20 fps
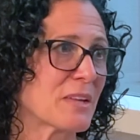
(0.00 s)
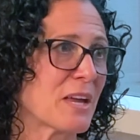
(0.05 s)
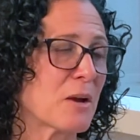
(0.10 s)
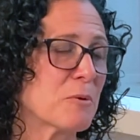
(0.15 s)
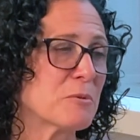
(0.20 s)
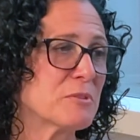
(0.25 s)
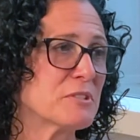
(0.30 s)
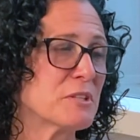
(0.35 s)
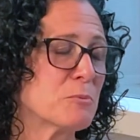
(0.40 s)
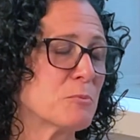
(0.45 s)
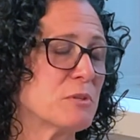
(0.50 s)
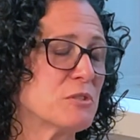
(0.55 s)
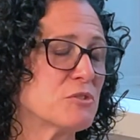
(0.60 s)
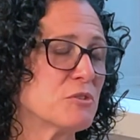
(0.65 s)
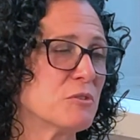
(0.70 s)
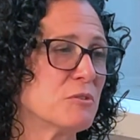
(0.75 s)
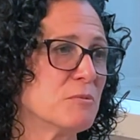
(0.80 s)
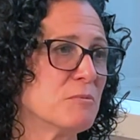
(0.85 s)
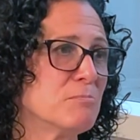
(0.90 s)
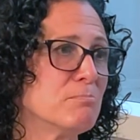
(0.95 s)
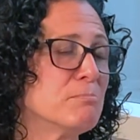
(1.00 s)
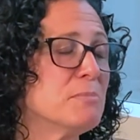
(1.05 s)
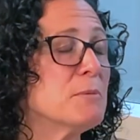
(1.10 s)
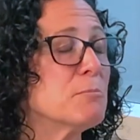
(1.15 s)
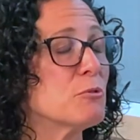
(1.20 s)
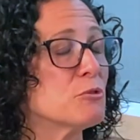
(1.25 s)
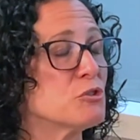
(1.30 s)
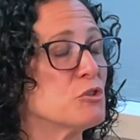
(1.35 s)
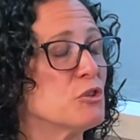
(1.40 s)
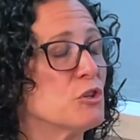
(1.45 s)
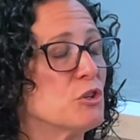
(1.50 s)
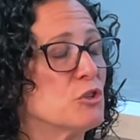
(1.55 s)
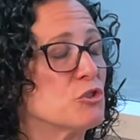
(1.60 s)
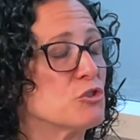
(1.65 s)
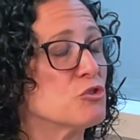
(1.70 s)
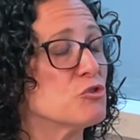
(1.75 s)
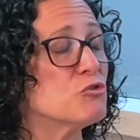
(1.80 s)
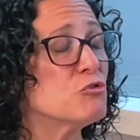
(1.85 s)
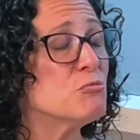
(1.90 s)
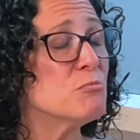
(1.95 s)
I would say we should people should
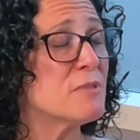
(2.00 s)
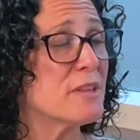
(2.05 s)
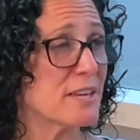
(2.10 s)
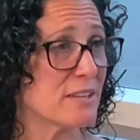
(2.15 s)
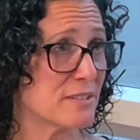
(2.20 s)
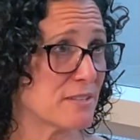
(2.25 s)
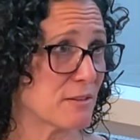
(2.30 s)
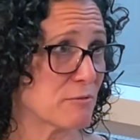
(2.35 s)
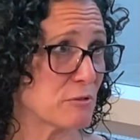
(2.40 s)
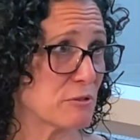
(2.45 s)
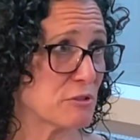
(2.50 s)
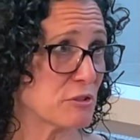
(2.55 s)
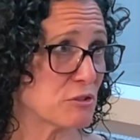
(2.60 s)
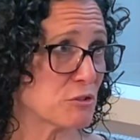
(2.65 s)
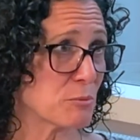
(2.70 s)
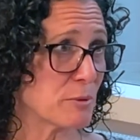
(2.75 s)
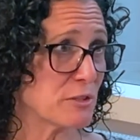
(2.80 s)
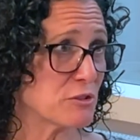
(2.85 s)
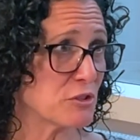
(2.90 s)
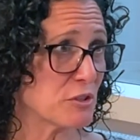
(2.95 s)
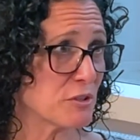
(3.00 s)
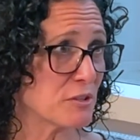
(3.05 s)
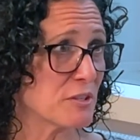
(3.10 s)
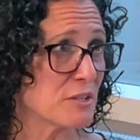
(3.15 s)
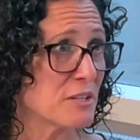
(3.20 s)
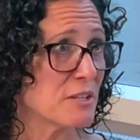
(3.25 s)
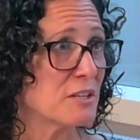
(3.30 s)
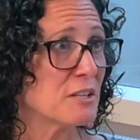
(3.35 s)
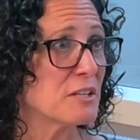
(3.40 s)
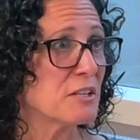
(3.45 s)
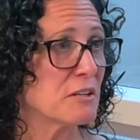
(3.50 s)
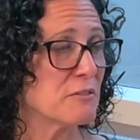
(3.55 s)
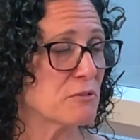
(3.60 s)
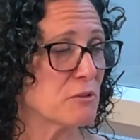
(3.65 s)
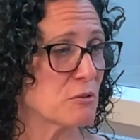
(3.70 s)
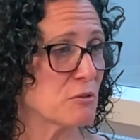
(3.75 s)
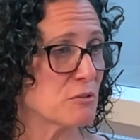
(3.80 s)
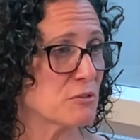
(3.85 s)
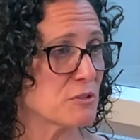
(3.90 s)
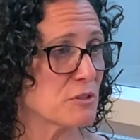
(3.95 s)
assume that in every situation if
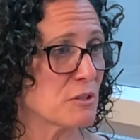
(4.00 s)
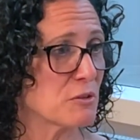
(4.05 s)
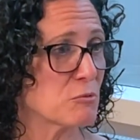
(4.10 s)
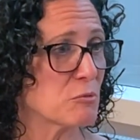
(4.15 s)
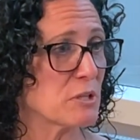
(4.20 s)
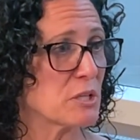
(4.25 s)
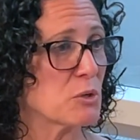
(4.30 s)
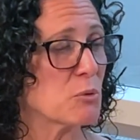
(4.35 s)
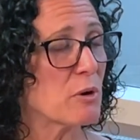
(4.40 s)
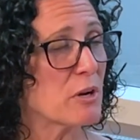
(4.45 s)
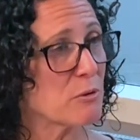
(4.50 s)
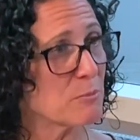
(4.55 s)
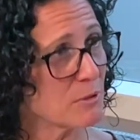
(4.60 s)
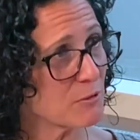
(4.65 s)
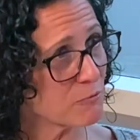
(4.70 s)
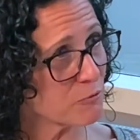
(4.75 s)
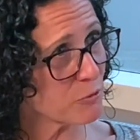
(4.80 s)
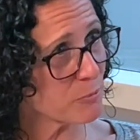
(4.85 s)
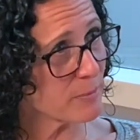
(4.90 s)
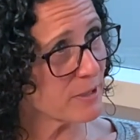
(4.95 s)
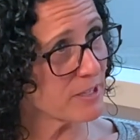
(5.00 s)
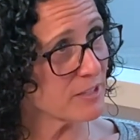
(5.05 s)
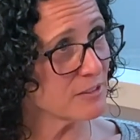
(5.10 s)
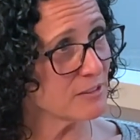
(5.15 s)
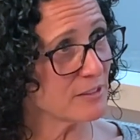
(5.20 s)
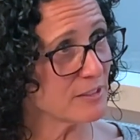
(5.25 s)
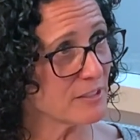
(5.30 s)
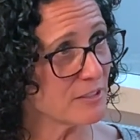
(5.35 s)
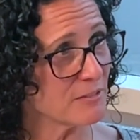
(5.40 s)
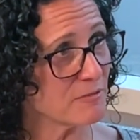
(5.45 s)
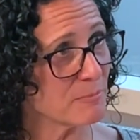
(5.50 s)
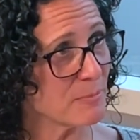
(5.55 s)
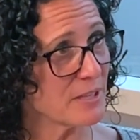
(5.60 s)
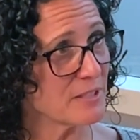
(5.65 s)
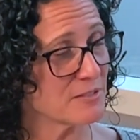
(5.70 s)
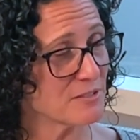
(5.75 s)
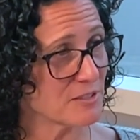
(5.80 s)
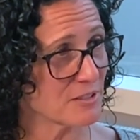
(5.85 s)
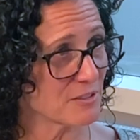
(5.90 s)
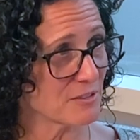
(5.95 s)
there is a requirement for paid leave,
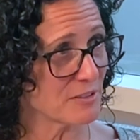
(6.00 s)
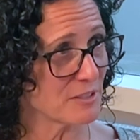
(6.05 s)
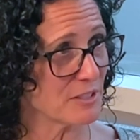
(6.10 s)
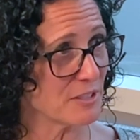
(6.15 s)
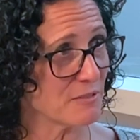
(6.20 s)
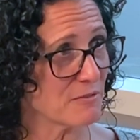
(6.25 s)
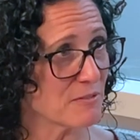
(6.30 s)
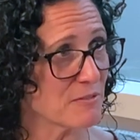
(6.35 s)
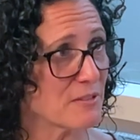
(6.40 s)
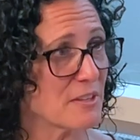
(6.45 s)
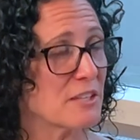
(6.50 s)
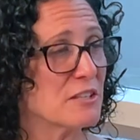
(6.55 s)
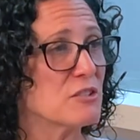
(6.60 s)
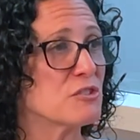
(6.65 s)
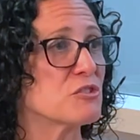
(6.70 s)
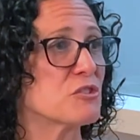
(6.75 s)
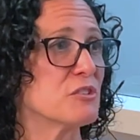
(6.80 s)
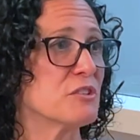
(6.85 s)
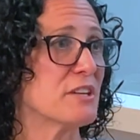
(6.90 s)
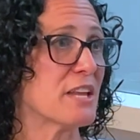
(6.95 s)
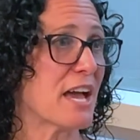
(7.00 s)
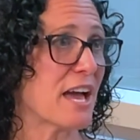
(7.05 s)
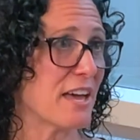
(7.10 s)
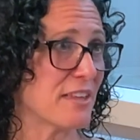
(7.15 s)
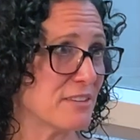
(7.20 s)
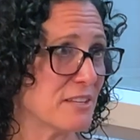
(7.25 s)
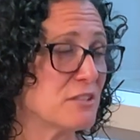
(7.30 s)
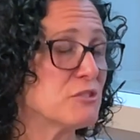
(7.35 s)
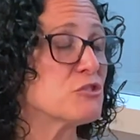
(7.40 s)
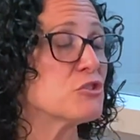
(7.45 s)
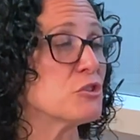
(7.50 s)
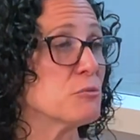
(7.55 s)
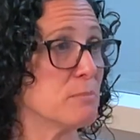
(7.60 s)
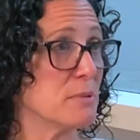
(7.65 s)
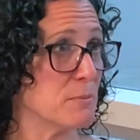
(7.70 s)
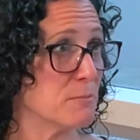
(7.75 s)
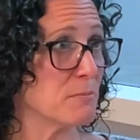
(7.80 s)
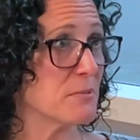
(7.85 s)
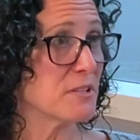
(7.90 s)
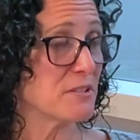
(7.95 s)
paid sick leave, that it should not, it should
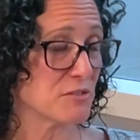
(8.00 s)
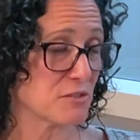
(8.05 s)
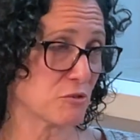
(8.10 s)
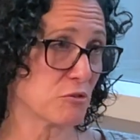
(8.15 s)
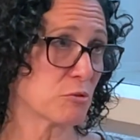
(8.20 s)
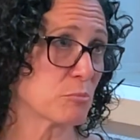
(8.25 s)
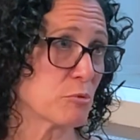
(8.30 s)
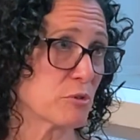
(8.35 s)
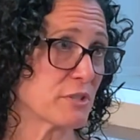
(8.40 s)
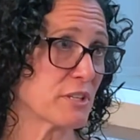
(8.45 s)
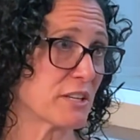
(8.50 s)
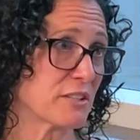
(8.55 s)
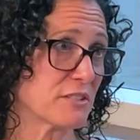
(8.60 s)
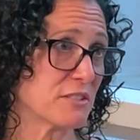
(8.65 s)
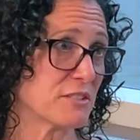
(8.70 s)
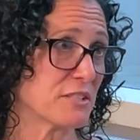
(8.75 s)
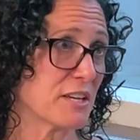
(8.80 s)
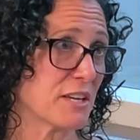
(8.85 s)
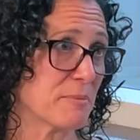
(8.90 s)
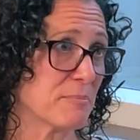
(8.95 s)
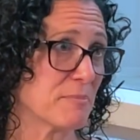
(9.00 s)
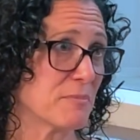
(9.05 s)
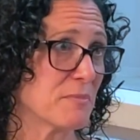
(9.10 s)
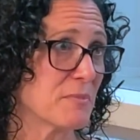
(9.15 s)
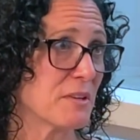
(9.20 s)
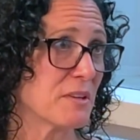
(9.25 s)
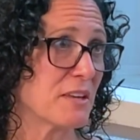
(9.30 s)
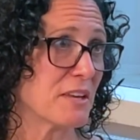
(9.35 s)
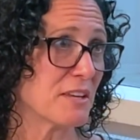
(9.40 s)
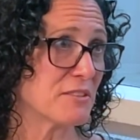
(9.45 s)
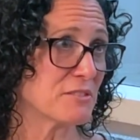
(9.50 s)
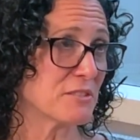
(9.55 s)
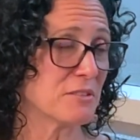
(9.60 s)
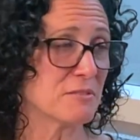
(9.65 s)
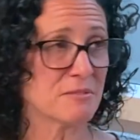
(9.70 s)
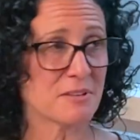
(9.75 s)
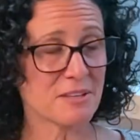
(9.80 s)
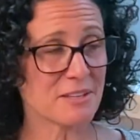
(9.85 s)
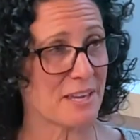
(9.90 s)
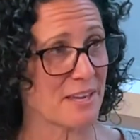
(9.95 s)
be considered protected time. Correct. As
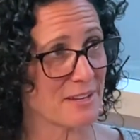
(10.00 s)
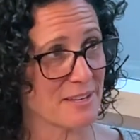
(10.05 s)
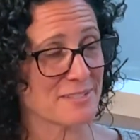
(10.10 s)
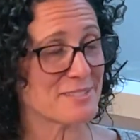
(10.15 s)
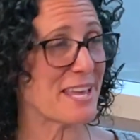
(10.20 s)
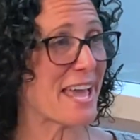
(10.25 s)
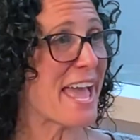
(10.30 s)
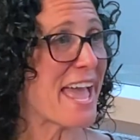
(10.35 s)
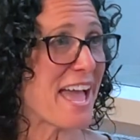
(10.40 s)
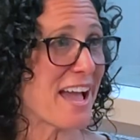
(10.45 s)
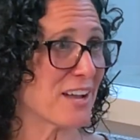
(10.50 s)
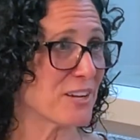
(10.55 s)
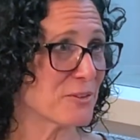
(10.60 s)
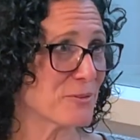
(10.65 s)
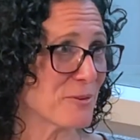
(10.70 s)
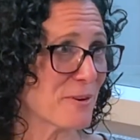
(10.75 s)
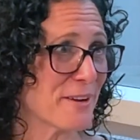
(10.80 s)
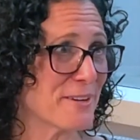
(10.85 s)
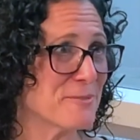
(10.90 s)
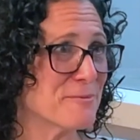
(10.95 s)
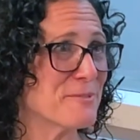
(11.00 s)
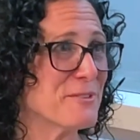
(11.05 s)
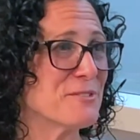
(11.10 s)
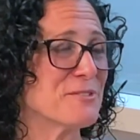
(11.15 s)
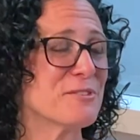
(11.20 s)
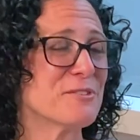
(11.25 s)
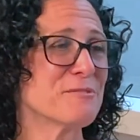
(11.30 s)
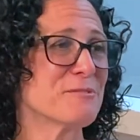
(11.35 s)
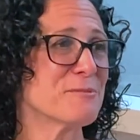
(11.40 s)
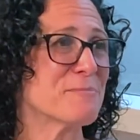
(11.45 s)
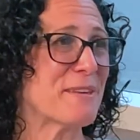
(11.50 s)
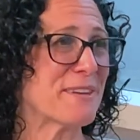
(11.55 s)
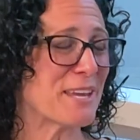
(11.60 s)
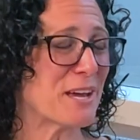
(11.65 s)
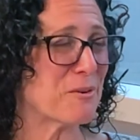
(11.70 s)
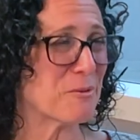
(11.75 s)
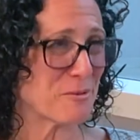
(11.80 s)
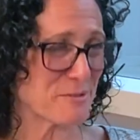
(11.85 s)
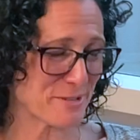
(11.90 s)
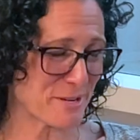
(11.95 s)
a, again, as a hack, right? We shouldn't spend
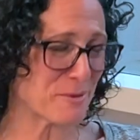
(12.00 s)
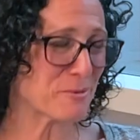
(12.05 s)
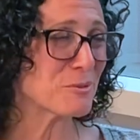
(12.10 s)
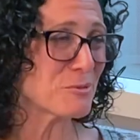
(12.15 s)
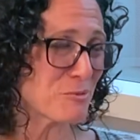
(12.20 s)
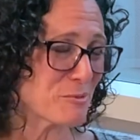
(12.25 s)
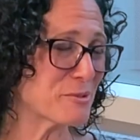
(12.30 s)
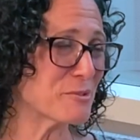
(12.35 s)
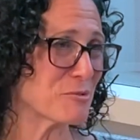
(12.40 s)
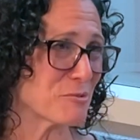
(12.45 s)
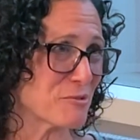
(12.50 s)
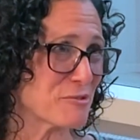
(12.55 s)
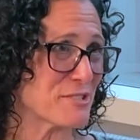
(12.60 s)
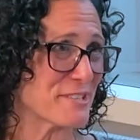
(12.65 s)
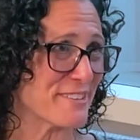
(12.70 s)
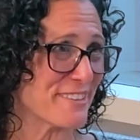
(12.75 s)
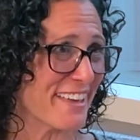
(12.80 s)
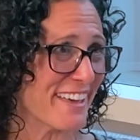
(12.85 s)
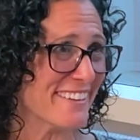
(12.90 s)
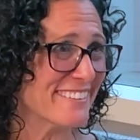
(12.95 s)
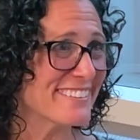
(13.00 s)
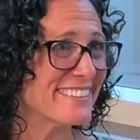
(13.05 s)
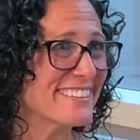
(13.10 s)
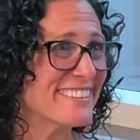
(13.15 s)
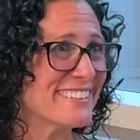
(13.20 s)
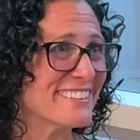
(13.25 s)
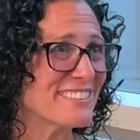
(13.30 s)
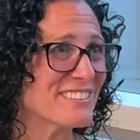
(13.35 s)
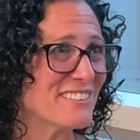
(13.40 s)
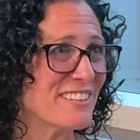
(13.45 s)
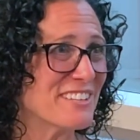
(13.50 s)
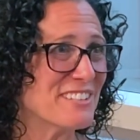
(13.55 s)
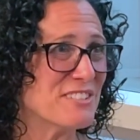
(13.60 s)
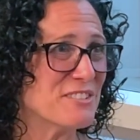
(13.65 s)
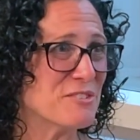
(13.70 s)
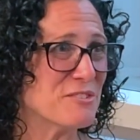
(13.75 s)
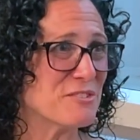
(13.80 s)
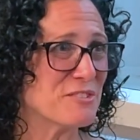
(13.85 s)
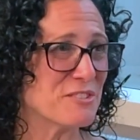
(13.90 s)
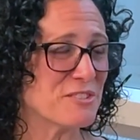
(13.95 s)
hours and hours Yes. researching Yes. that, right?
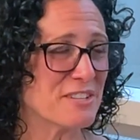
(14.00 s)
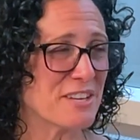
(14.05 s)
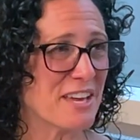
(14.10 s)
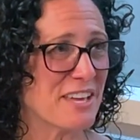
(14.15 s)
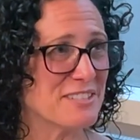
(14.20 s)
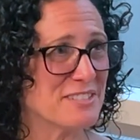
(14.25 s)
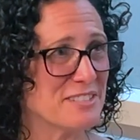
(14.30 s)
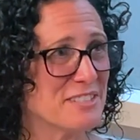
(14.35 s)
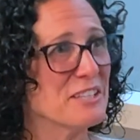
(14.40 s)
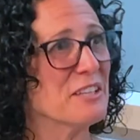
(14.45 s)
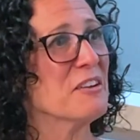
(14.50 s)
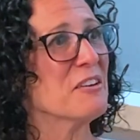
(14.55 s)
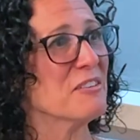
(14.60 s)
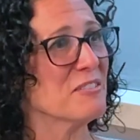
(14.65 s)
You should not ding.